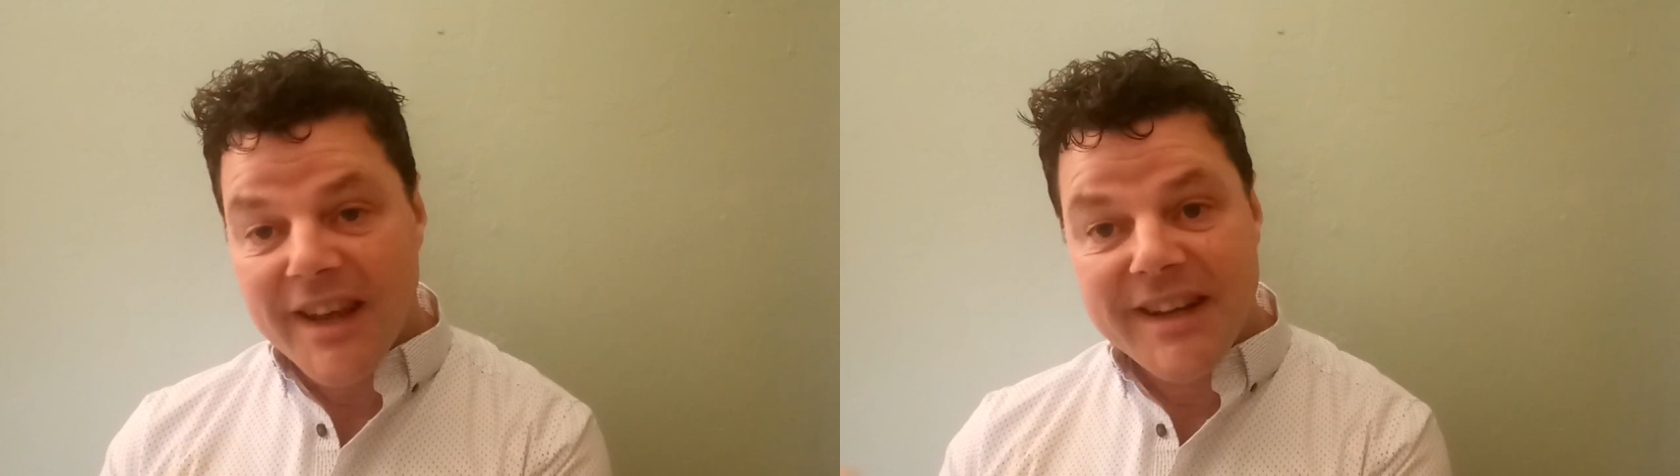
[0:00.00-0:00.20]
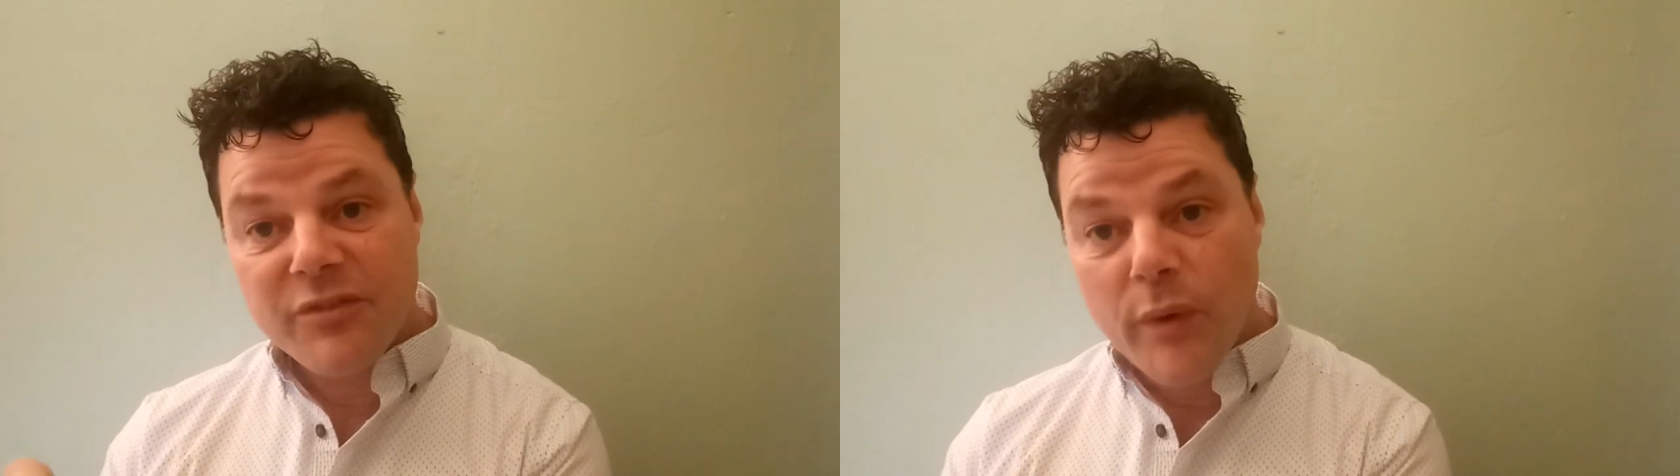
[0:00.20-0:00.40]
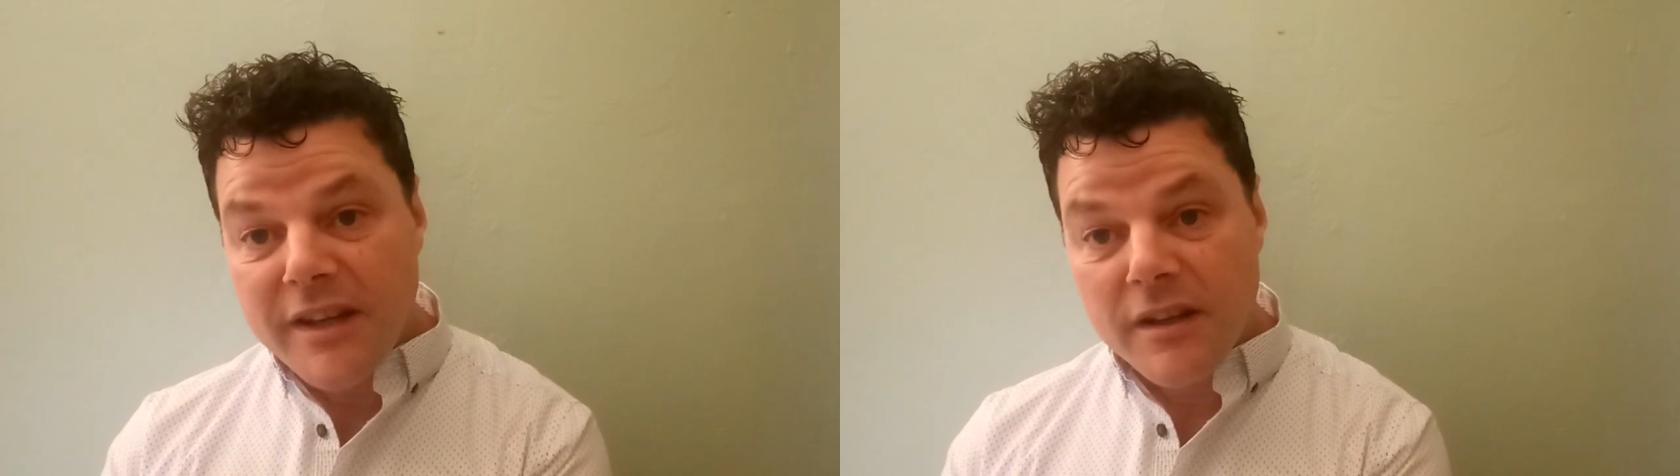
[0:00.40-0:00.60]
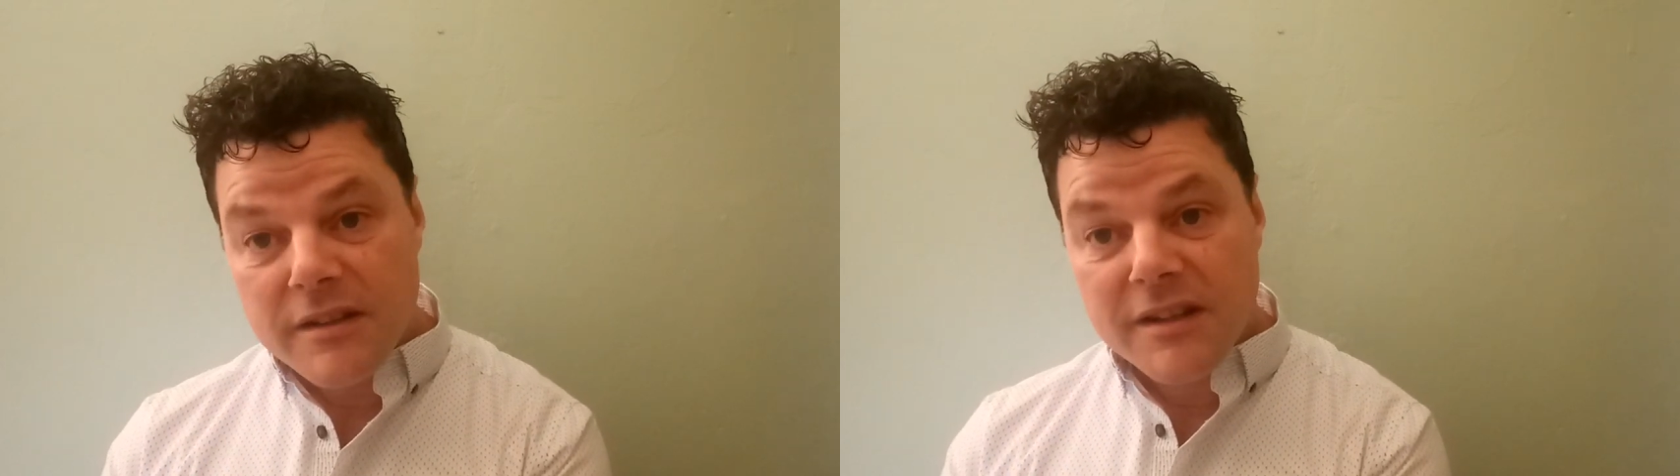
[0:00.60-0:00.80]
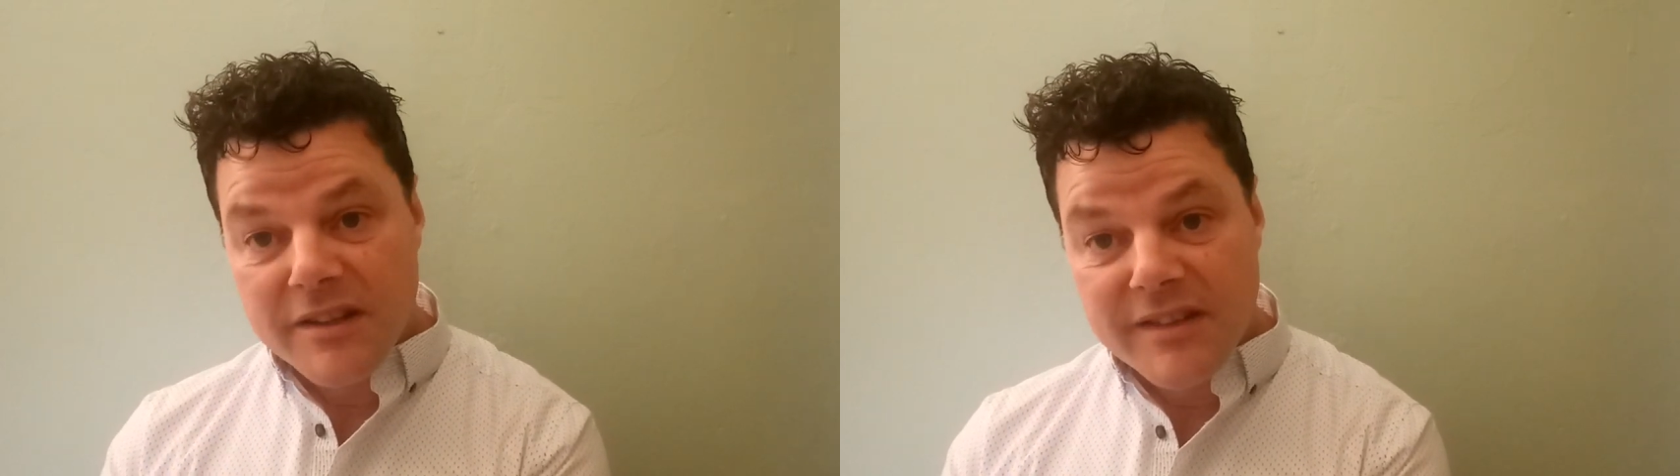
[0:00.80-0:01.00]
And if we
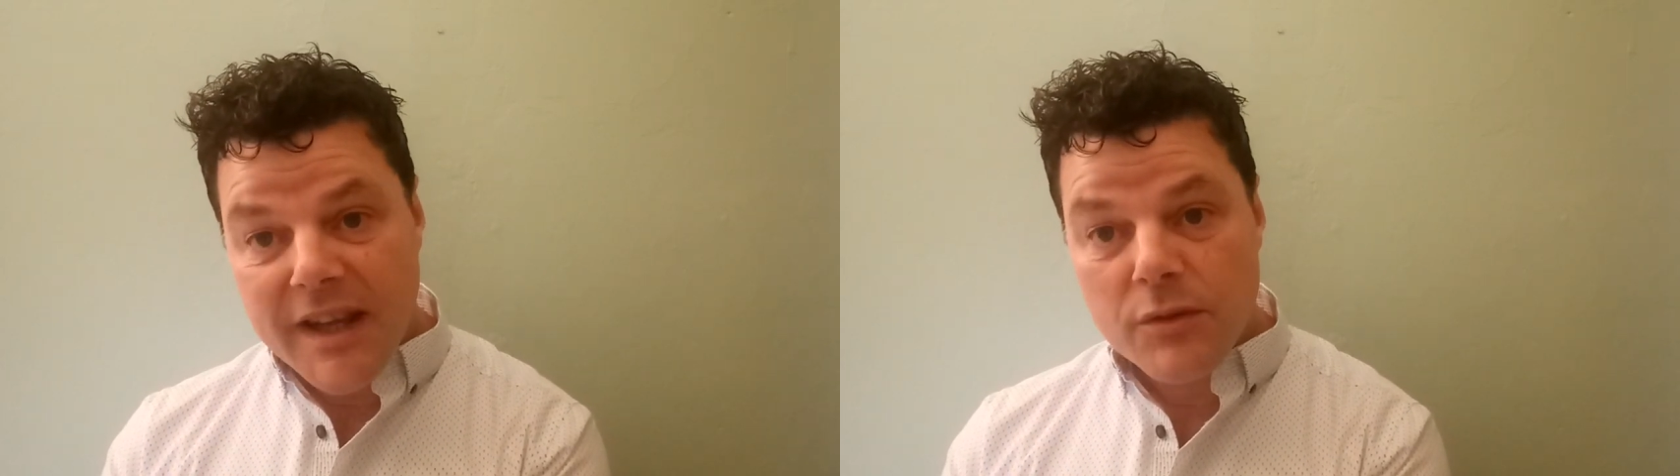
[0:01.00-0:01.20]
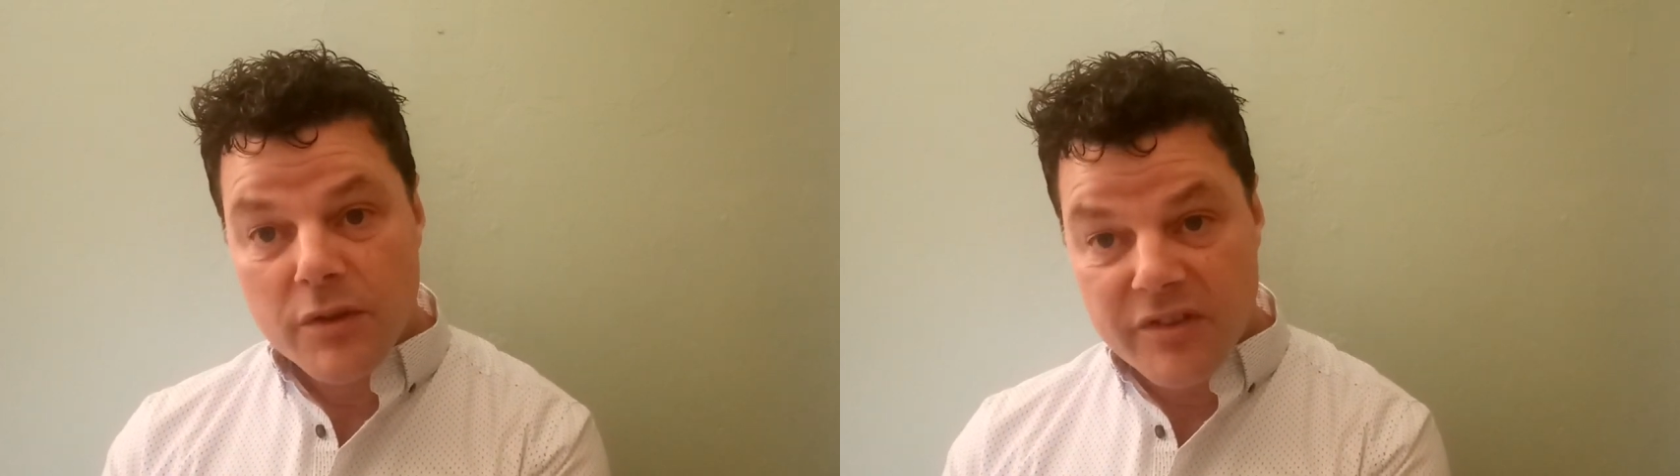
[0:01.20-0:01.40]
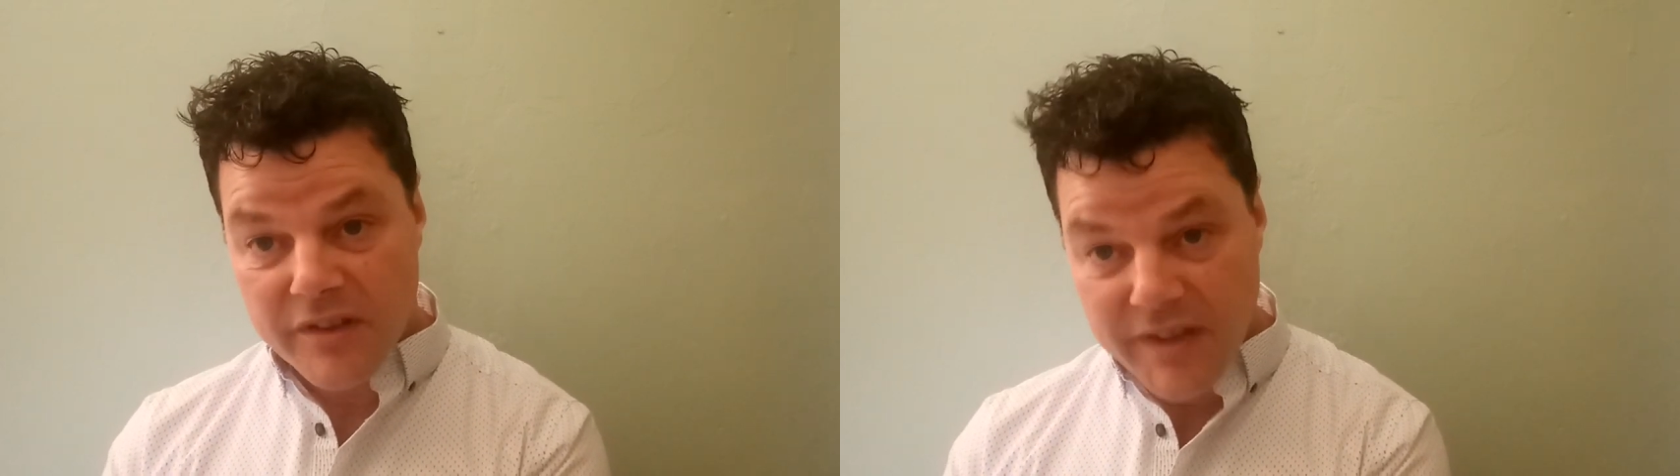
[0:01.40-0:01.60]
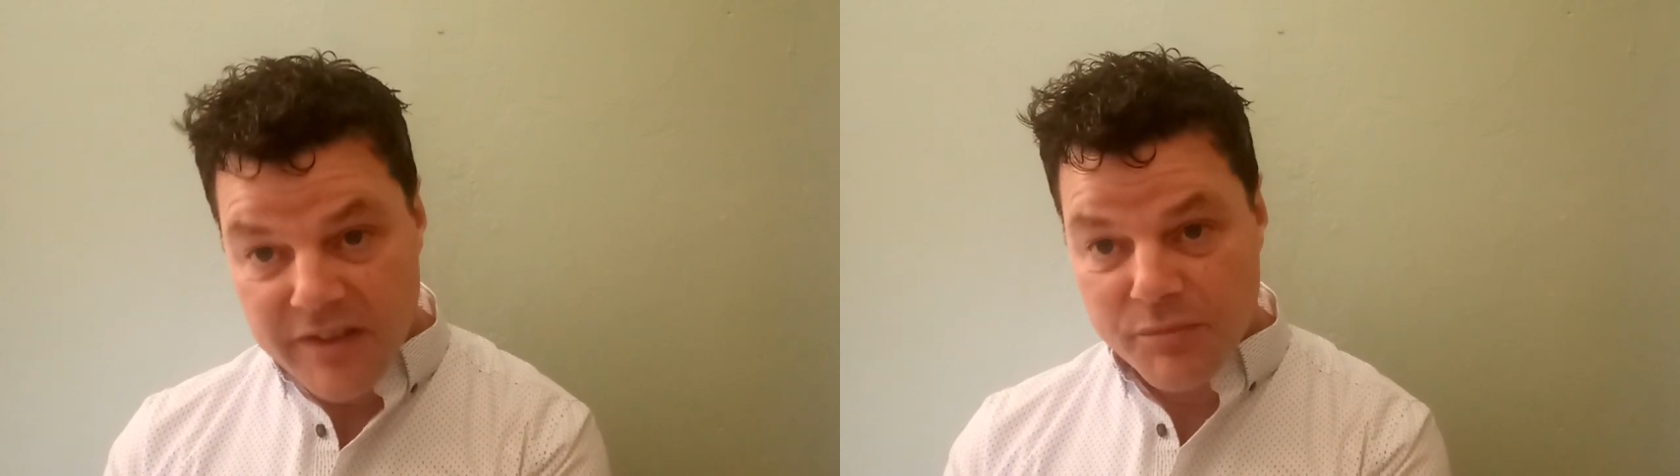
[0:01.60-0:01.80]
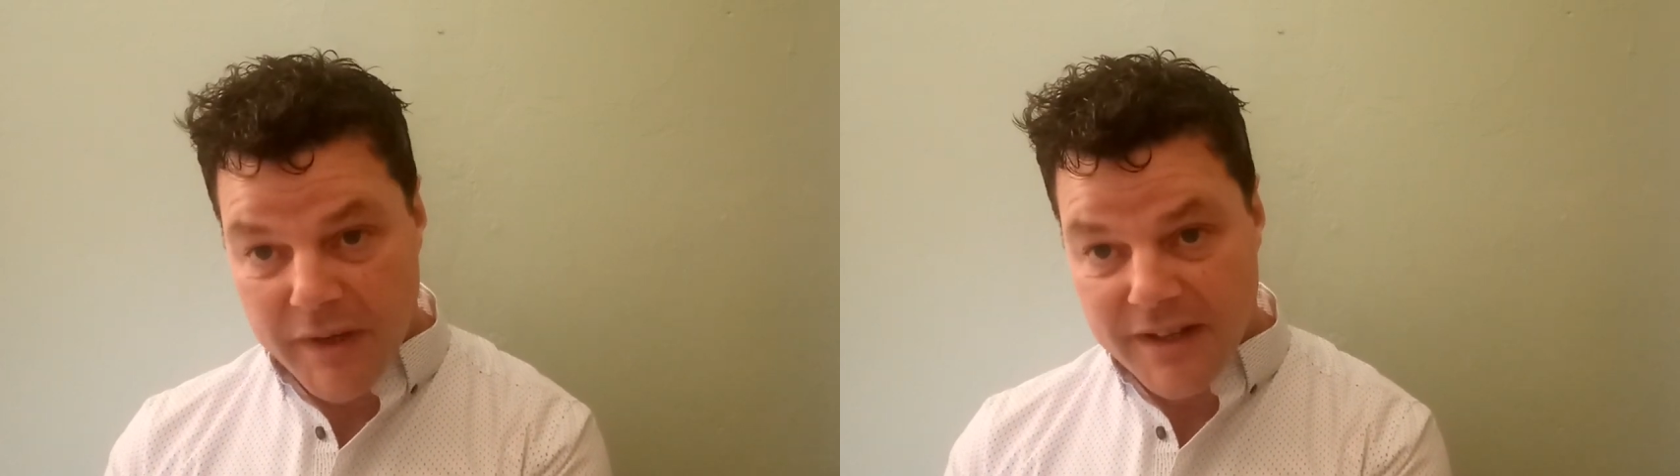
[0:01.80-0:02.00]
don't understand what
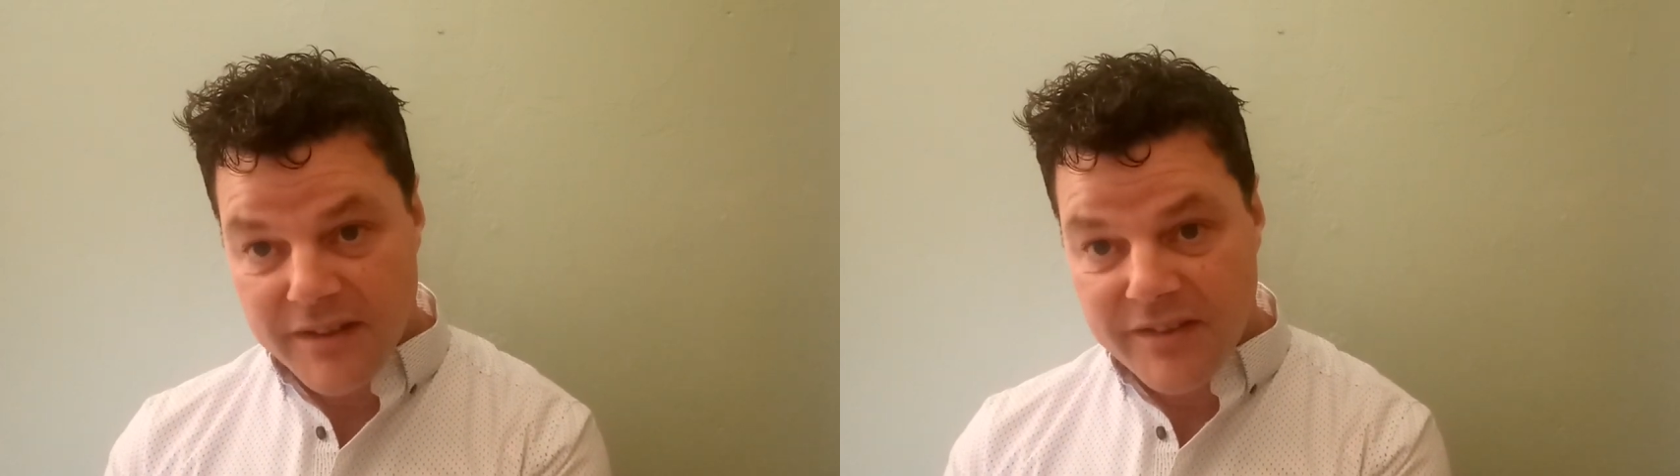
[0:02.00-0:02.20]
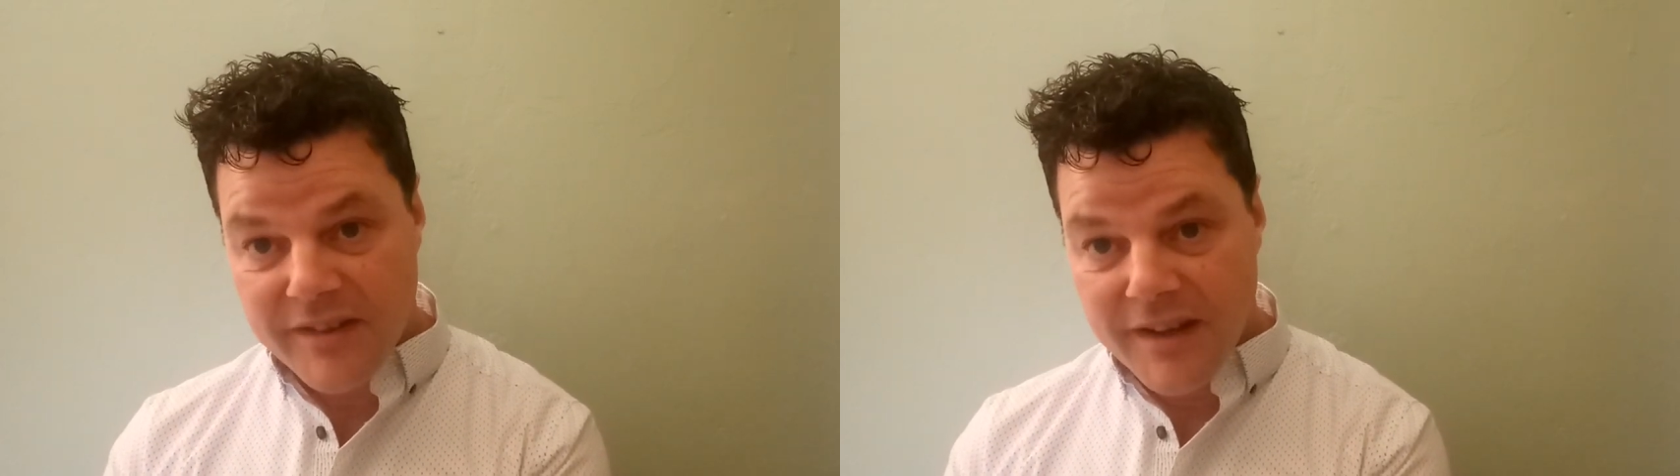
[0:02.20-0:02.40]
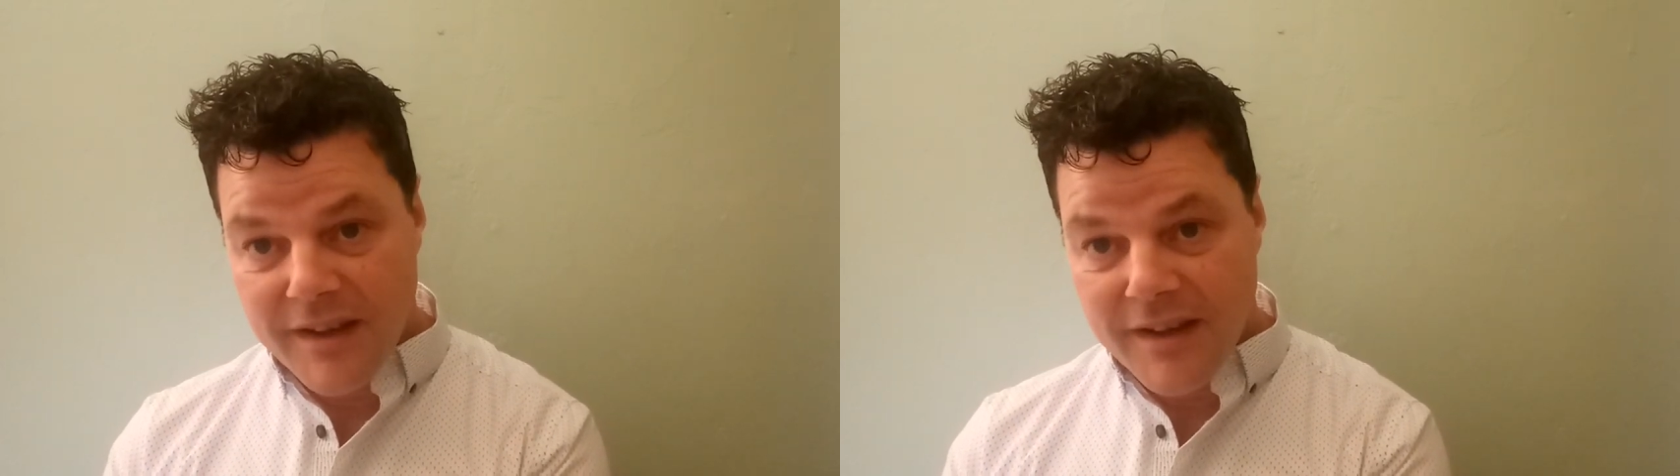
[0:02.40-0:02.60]
success means,